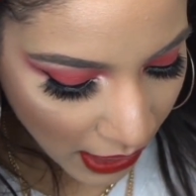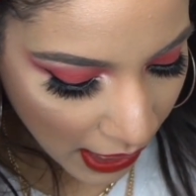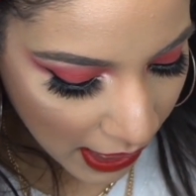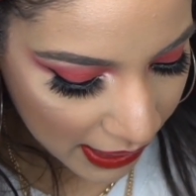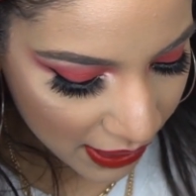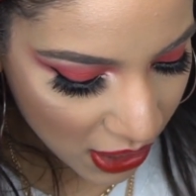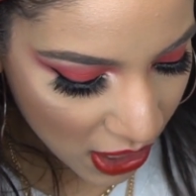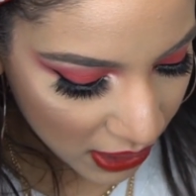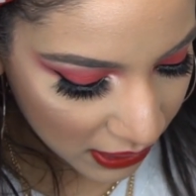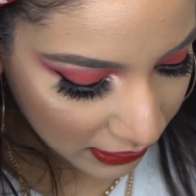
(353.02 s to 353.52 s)

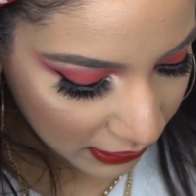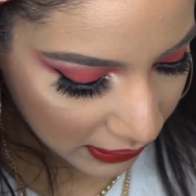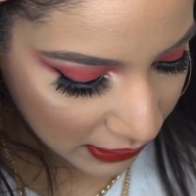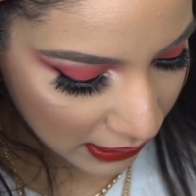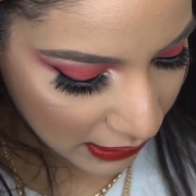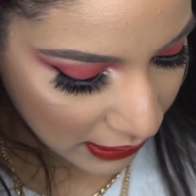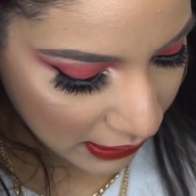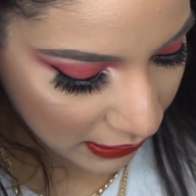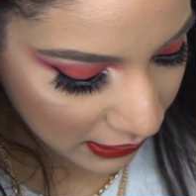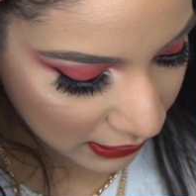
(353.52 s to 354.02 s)
I got
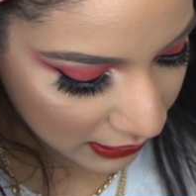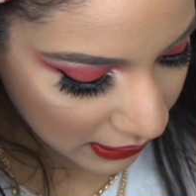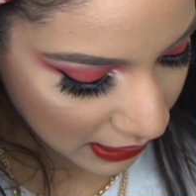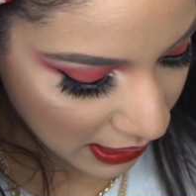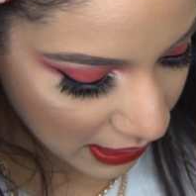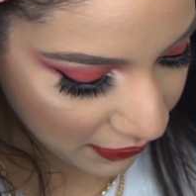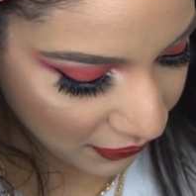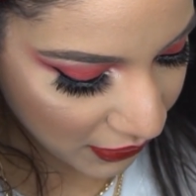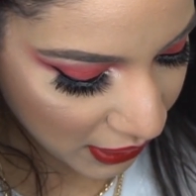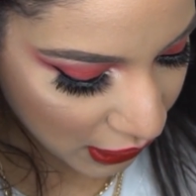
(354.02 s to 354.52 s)
these,
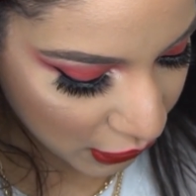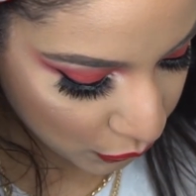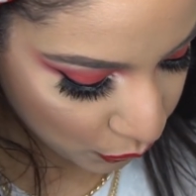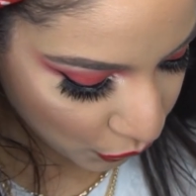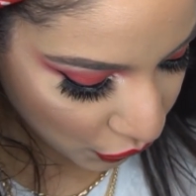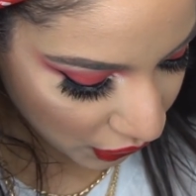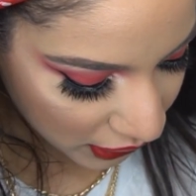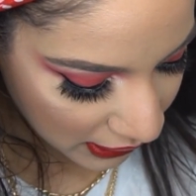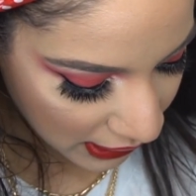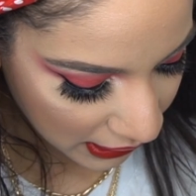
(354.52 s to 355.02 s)
and these
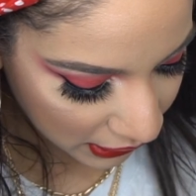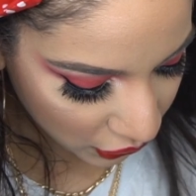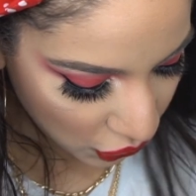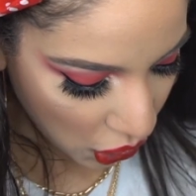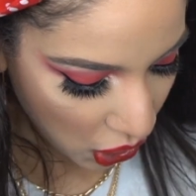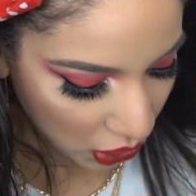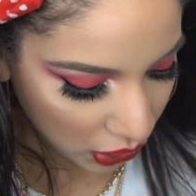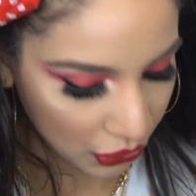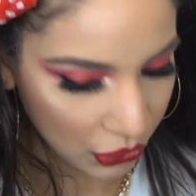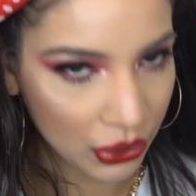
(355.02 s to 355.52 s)
were ten
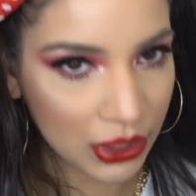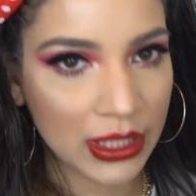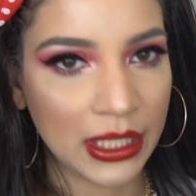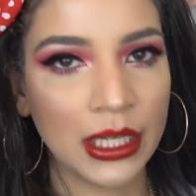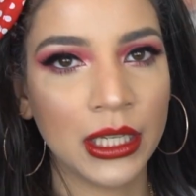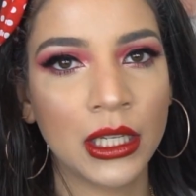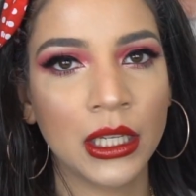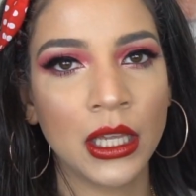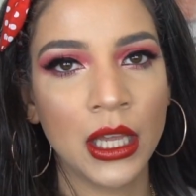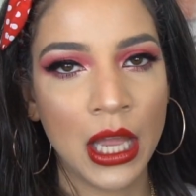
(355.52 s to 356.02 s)

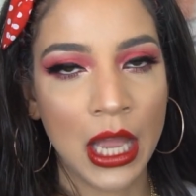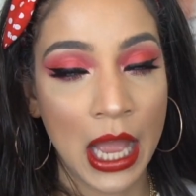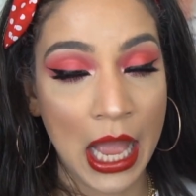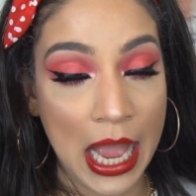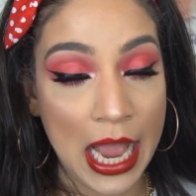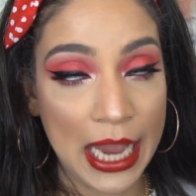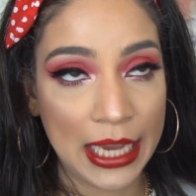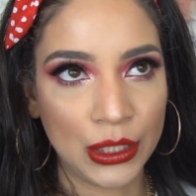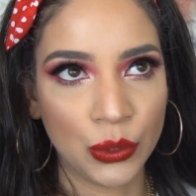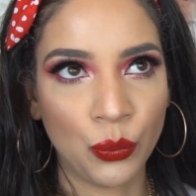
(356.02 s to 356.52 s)
dollars
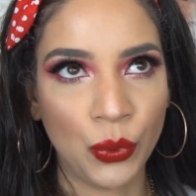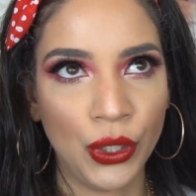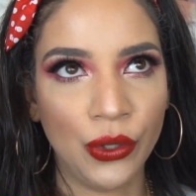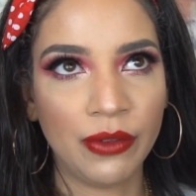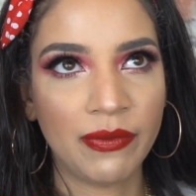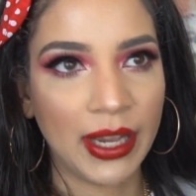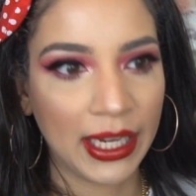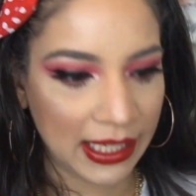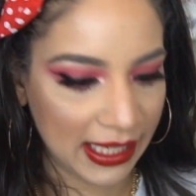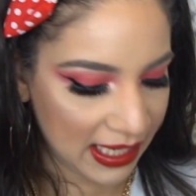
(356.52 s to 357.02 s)
as well,
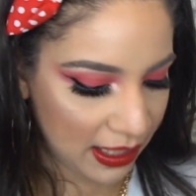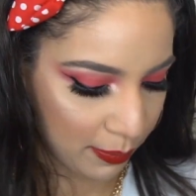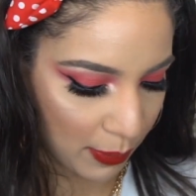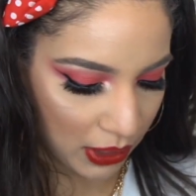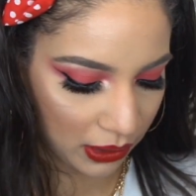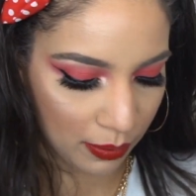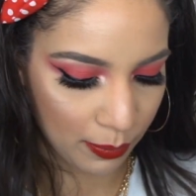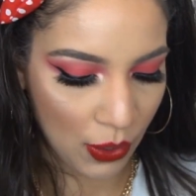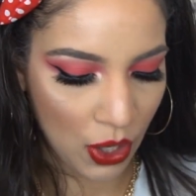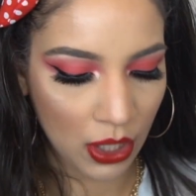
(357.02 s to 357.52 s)
if I could get them
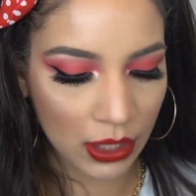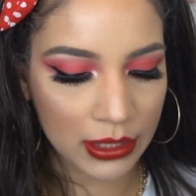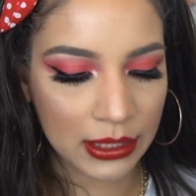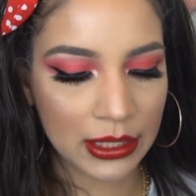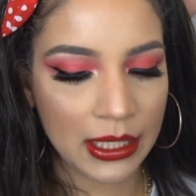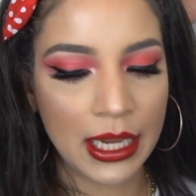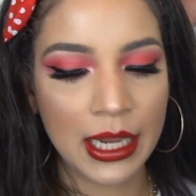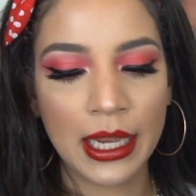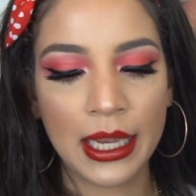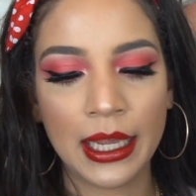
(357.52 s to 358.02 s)
out the
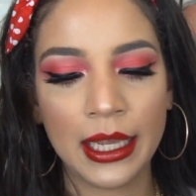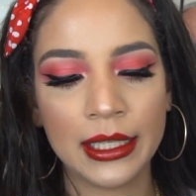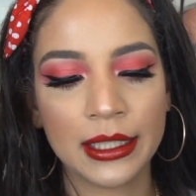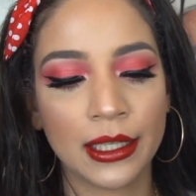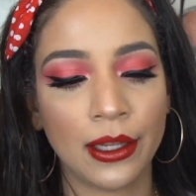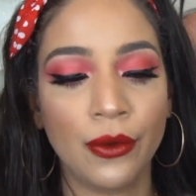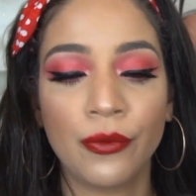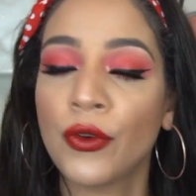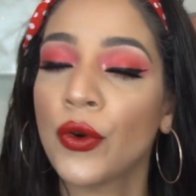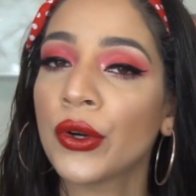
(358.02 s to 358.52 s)
box.
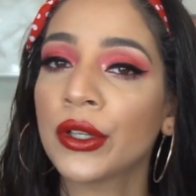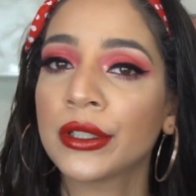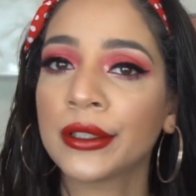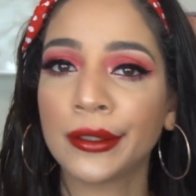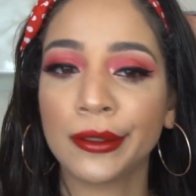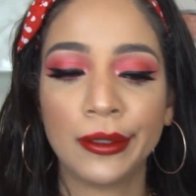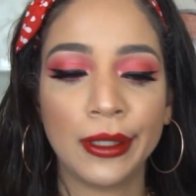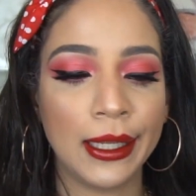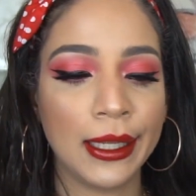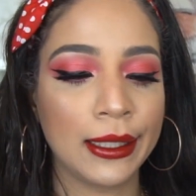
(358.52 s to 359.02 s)
And of course
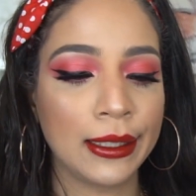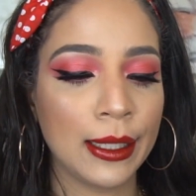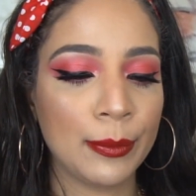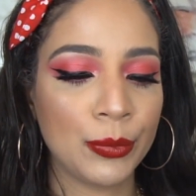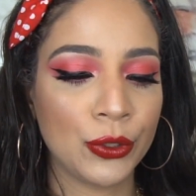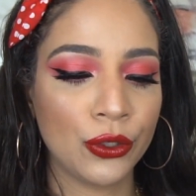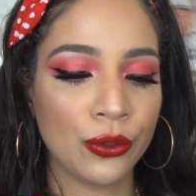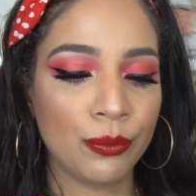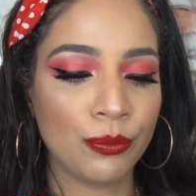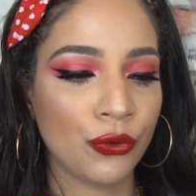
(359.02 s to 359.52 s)
they're like
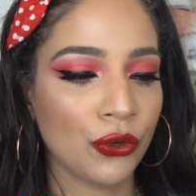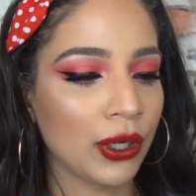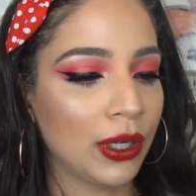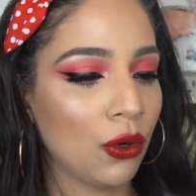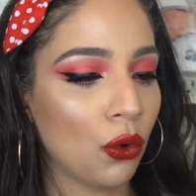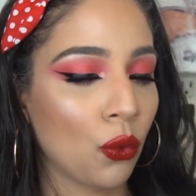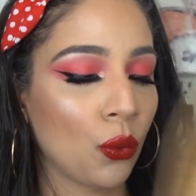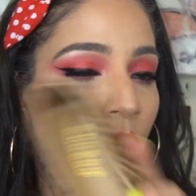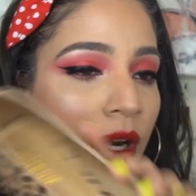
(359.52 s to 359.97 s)
leopard print or